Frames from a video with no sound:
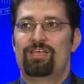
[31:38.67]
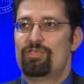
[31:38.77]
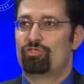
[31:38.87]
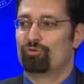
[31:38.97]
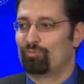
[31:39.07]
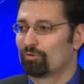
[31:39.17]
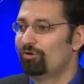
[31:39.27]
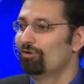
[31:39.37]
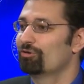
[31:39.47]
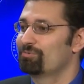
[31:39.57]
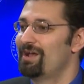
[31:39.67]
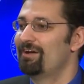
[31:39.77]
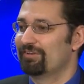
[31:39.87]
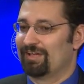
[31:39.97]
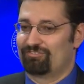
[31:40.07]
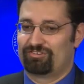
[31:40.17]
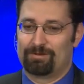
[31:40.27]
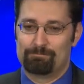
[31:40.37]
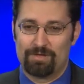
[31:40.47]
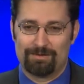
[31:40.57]
the world around us
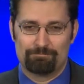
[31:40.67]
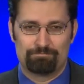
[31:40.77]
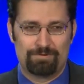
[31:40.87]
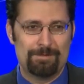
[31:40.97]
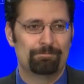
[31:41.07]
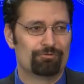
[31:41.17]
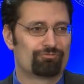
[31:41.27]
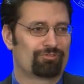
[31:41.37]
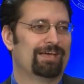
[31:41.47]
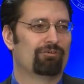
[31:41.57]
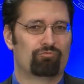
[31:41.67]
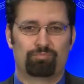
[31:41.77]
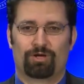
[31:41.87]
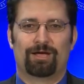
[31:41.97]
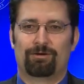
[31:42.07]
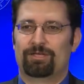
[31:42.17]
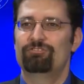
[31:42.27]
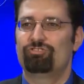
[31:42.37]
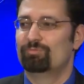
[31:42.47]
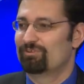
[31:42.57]
and people's kind of
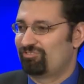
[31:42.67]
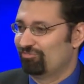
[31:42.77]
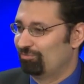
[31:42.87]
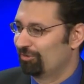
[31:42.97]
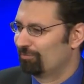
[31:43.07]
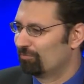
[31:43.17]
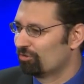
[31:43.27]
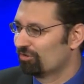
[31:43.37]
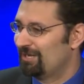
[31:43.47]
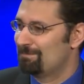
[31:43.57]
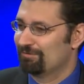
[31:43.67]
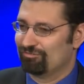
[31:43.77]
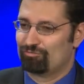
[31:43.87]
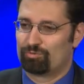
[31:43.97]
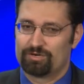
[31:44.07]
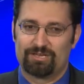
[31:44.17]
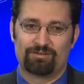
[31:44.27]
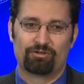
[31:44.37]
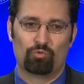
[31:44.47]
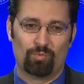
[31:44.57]
intuitions when their moral compass is working
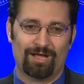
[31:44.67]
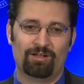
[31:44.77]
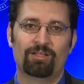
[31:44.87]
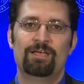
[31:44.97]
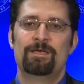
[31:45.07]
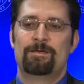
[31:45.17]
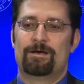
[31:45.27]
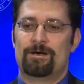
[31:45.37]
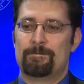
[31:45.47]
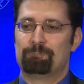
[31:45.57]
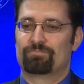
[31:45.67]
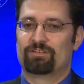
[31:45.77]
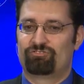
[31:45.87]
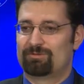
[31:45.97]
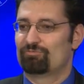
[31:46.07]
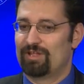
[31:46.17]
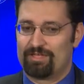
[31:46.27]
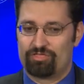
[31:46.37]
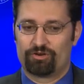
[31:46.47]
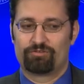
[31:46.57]
well, it seems
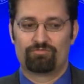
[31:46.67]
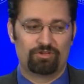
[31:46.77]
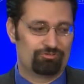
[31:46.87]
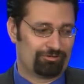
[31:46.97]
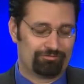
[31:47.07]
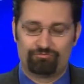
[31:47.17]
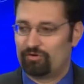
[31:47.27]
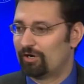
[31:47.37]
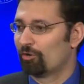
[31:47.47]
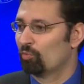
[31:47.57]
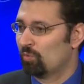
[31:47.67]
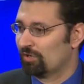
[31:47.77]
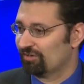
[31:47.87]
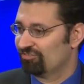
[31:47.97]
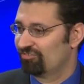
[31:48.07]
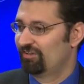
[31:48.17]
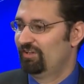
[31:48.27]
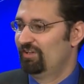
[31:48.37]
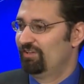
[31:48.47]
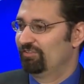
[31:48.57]
like their views are far worse
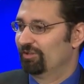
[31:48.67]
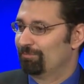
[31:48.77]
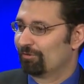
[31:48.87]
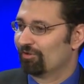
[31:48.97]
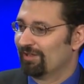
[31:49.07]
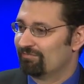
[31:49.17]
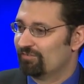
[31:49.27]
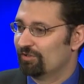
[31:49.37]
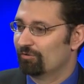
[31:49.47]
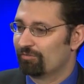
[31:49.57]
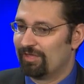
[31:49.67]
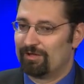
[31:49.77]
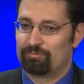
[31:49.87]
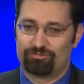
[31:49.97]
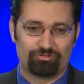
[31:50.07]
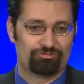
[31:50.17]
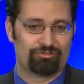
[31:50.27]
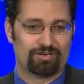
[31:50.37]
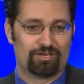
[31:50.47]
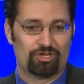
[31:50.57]
than the pro-life view that we should
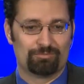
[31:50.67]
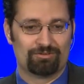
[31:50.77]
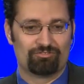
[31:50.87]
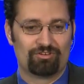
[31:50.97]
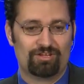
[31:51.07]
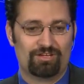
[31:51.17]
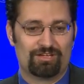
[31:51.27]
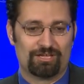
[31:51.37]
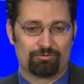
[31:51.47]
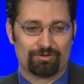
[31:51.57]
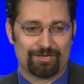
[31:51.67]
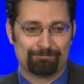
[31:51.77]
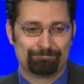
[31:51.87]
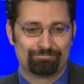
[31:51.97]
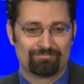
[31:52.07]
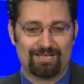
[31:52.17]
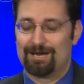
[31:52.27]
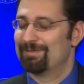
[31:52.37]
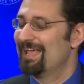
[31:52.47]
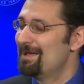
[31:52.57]
treat humans equally. I'd
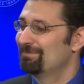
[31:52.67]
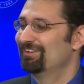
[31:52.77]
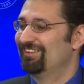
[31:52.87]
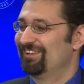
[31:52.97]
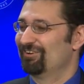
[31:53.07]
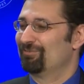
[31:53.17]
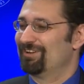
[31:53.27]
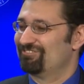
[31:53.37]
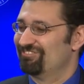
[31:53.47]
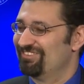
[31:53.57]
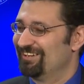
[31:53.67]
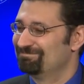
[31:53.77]
be happy to take your questions now.